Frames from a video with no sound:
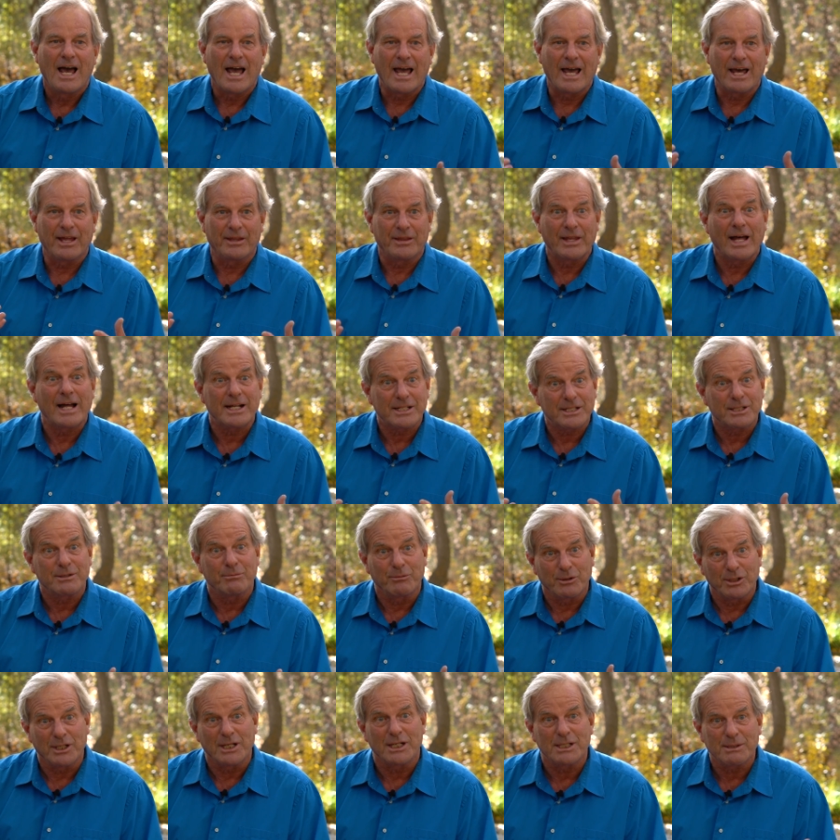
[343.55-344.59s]
And that's the
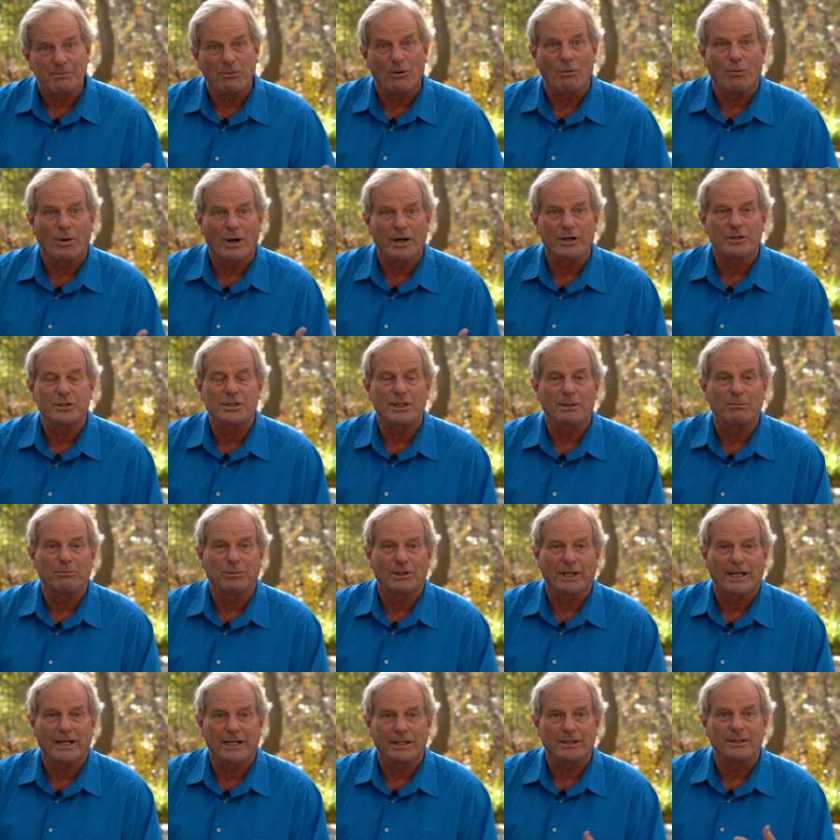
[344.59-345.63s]
municipal watershed
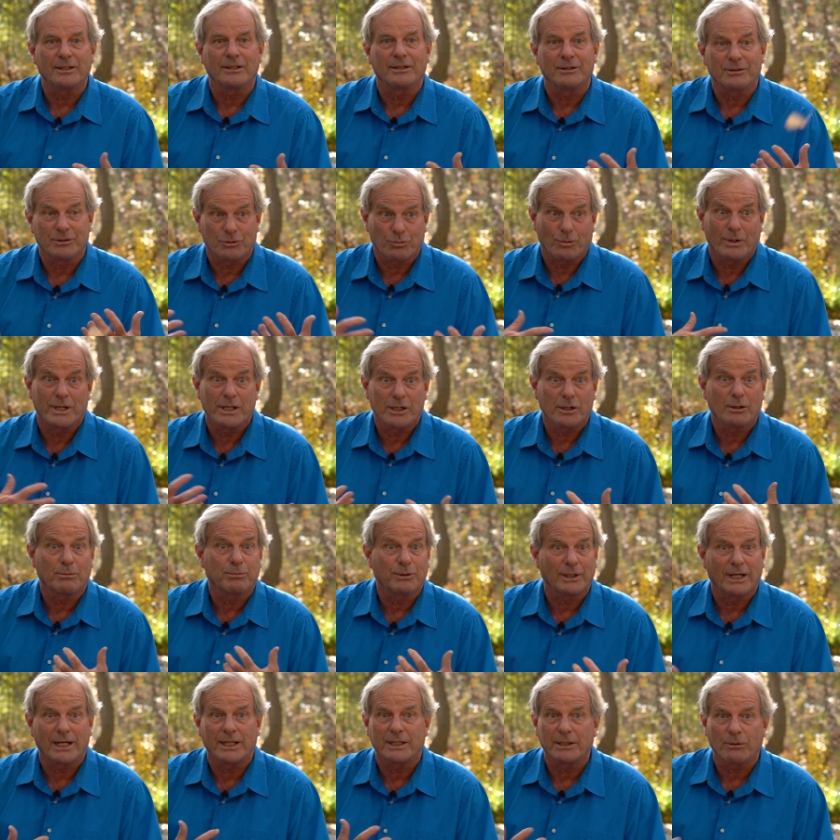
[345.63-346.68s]
plan, 20-year
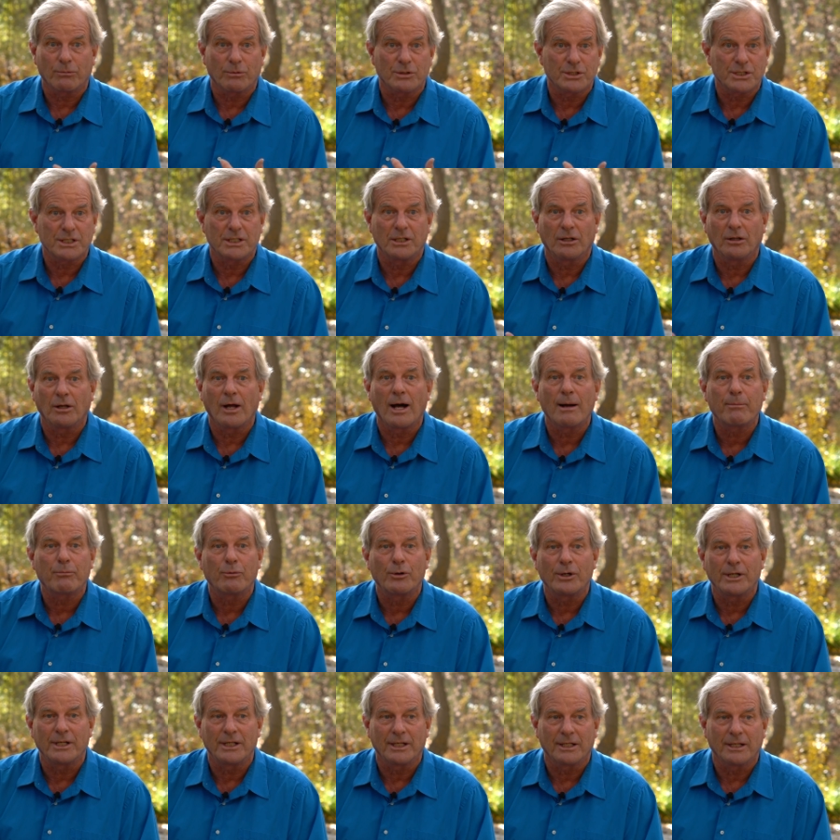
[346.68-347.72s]
plan that we're still
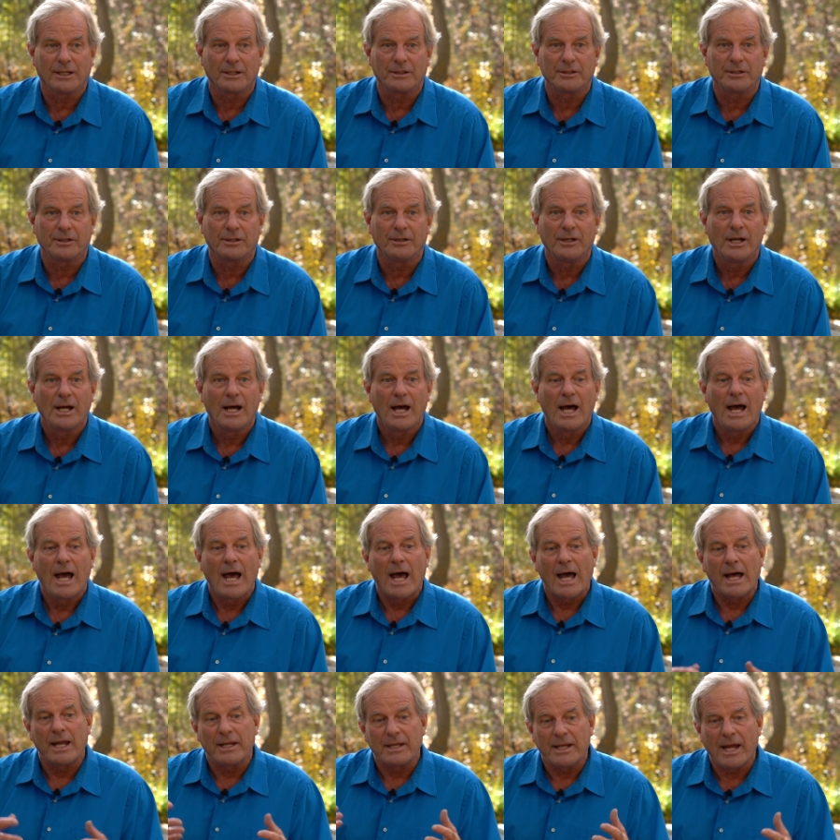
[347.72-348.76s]
operating under.
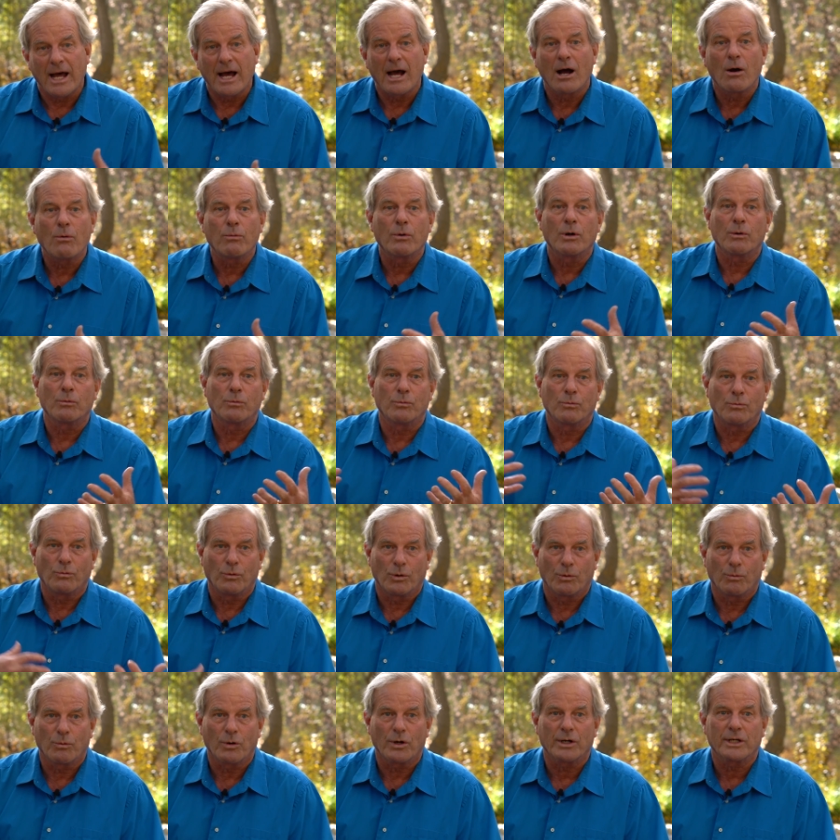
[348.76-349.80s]
And now we're,
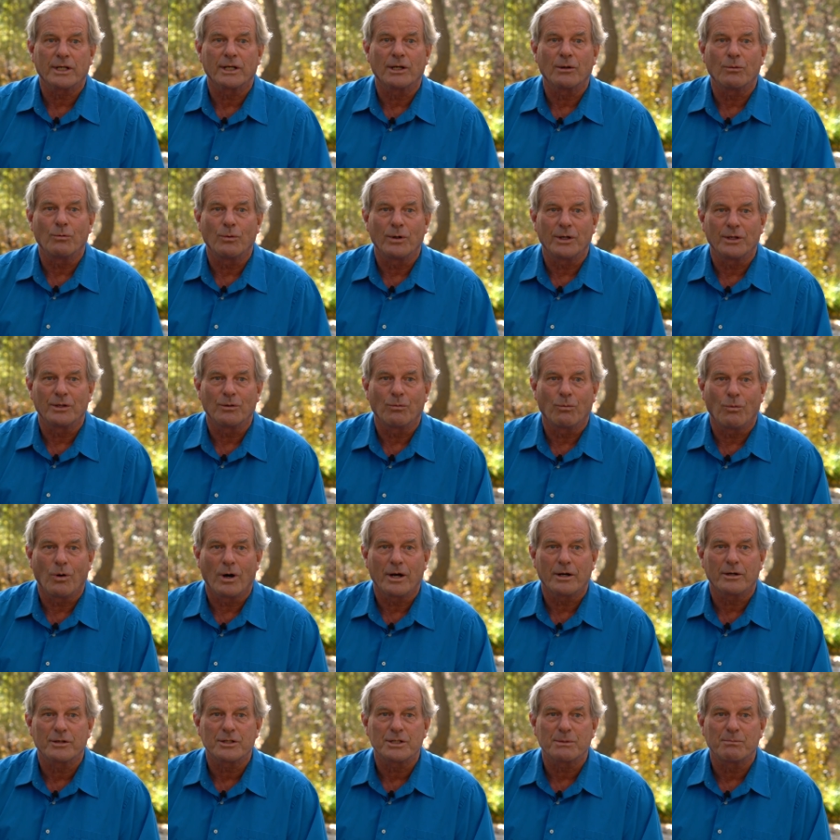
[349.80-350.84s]
we're working with the
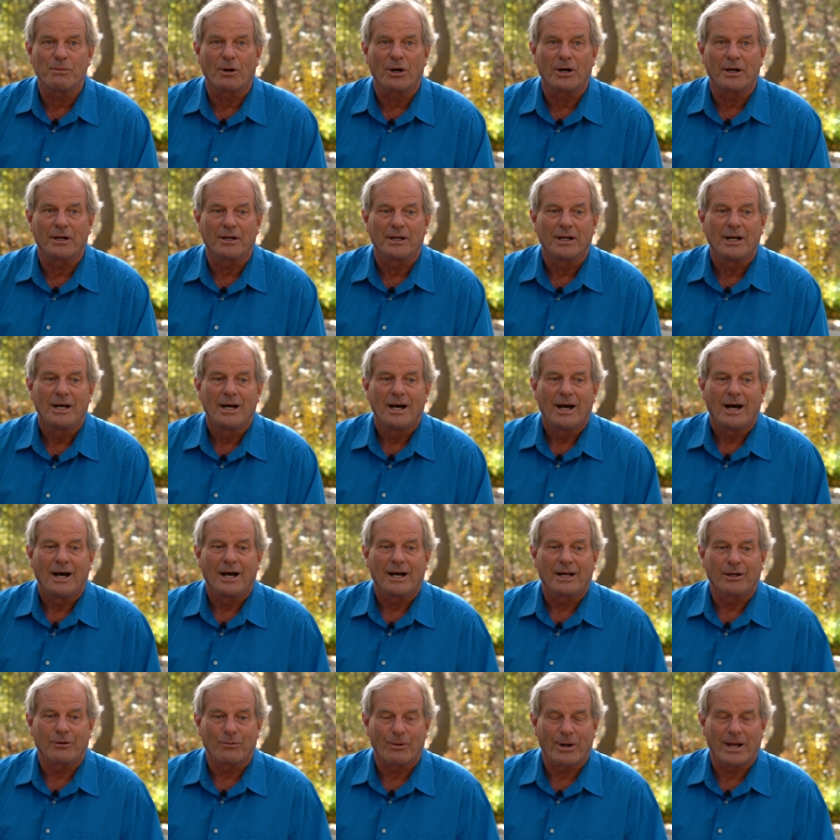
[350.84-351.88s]
WaterSmart
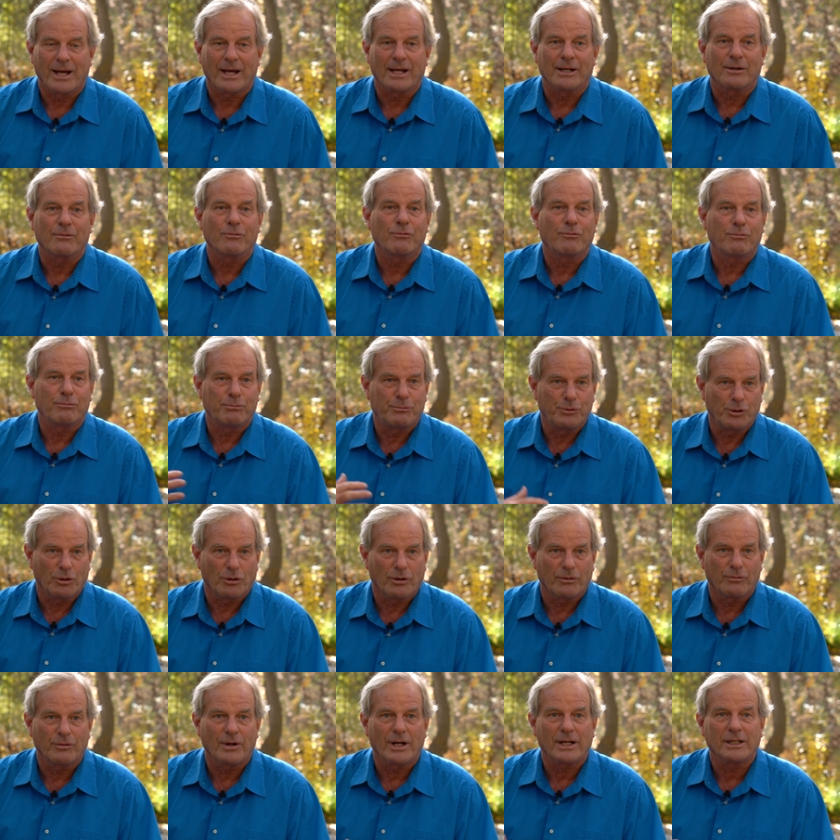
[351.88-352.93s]
grant,
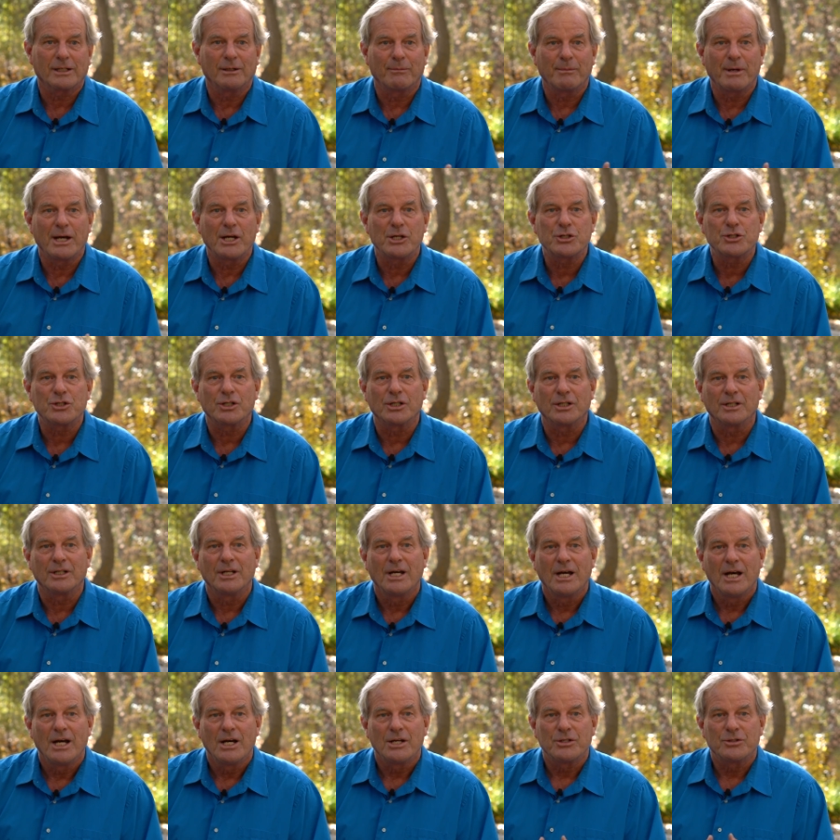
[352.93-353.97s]
Bureau of Reclamation,
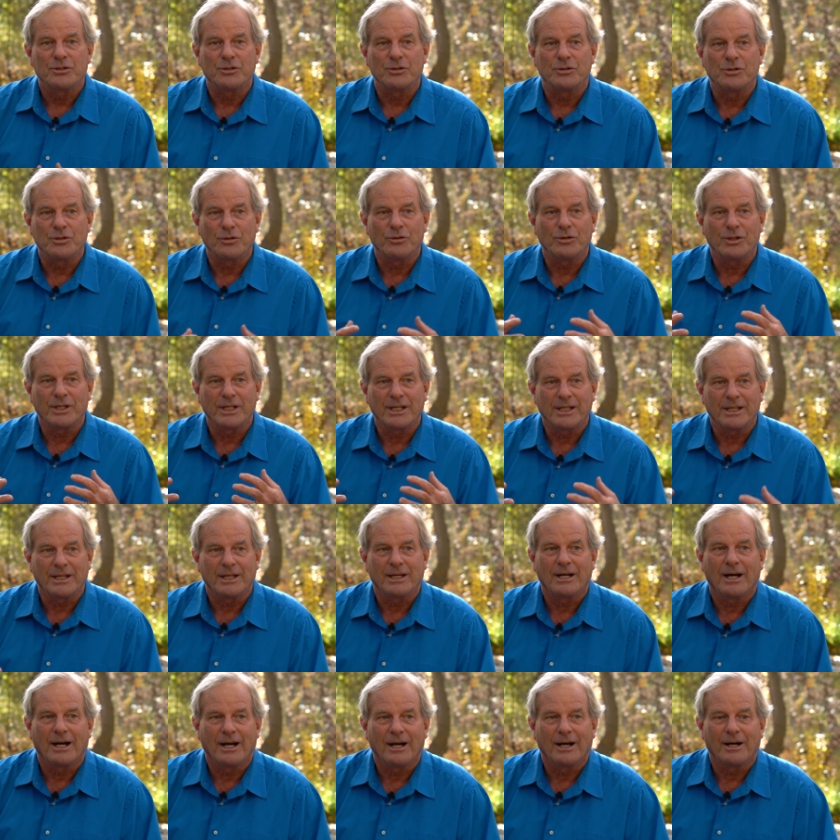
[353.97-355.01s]
to do the
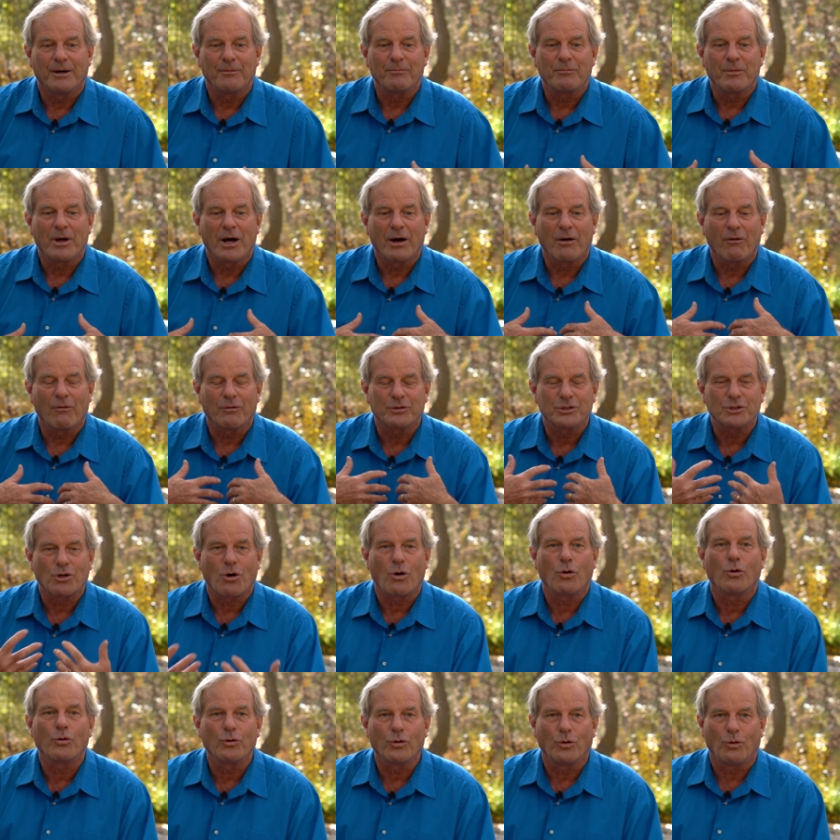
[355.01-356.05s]
um,
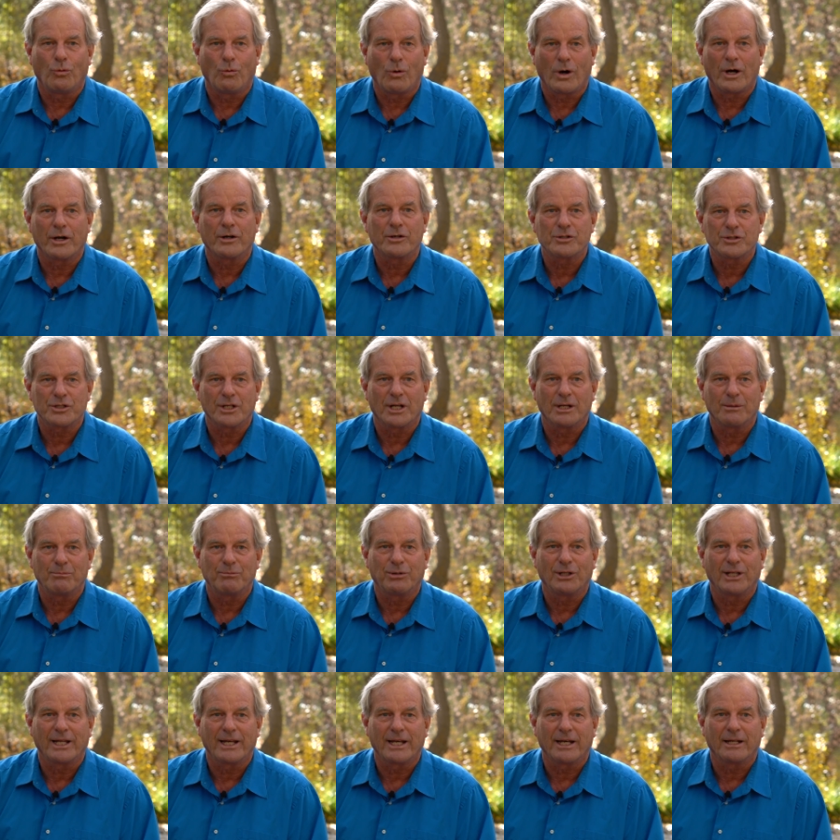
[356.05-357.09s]
total watershed
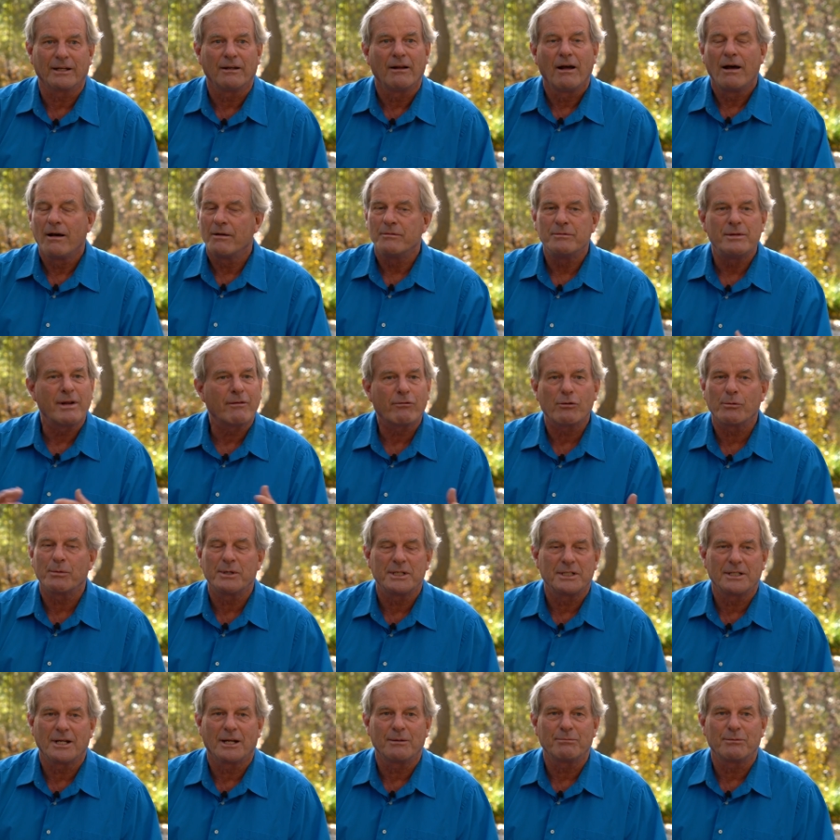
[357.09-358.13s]
plan, never
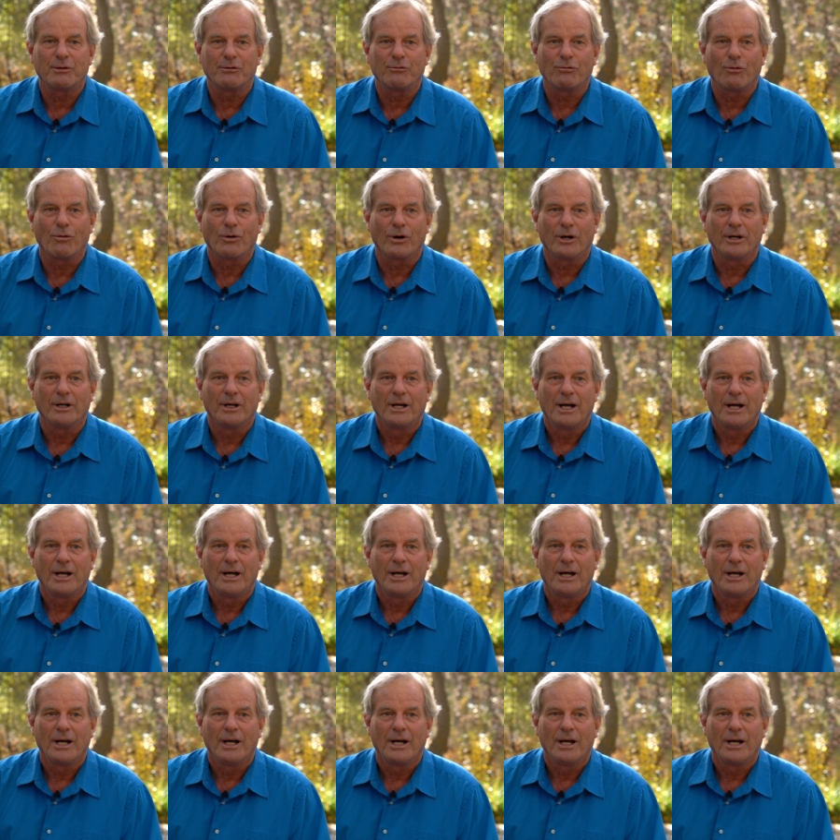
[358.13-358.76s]
been done before.